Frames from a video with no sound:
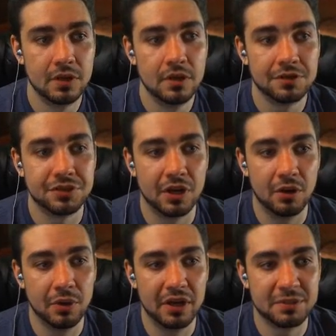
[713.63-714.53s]

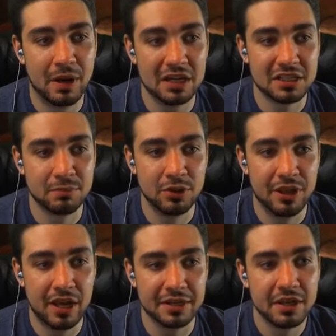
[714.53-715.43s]
So it's possible
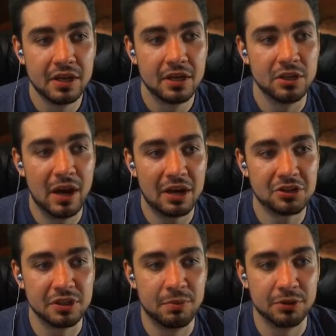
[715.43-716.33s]
that you
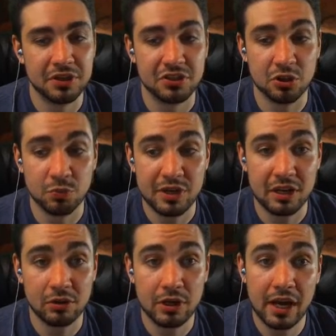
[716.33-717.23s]
actually put this in a
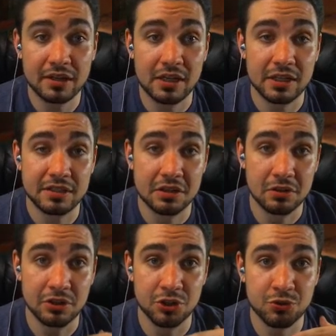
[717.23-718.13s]
3-color deck, not
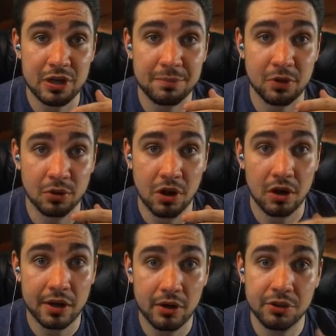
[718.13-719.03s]
necessarily just straight up
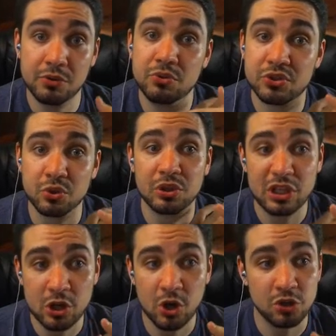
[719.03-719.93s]
Golgari, although you certainly
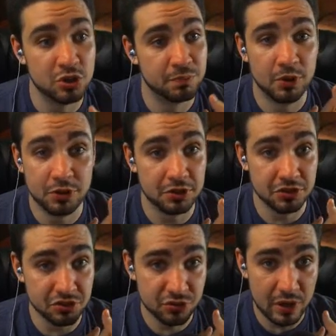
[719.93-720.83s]
could just put this
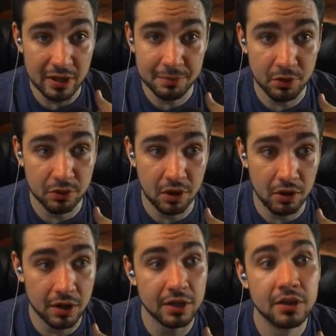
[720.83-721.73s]
in straight up
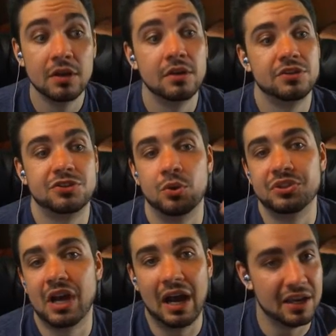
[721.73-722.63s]
Golgari.
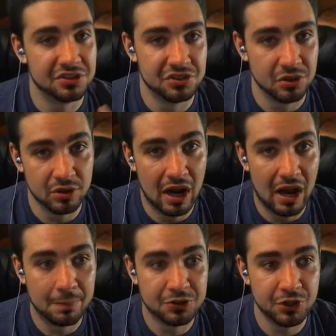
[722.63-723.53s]
Sultai is another
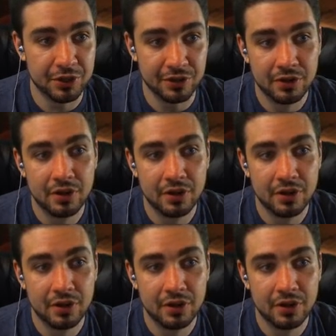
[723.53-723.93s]
option.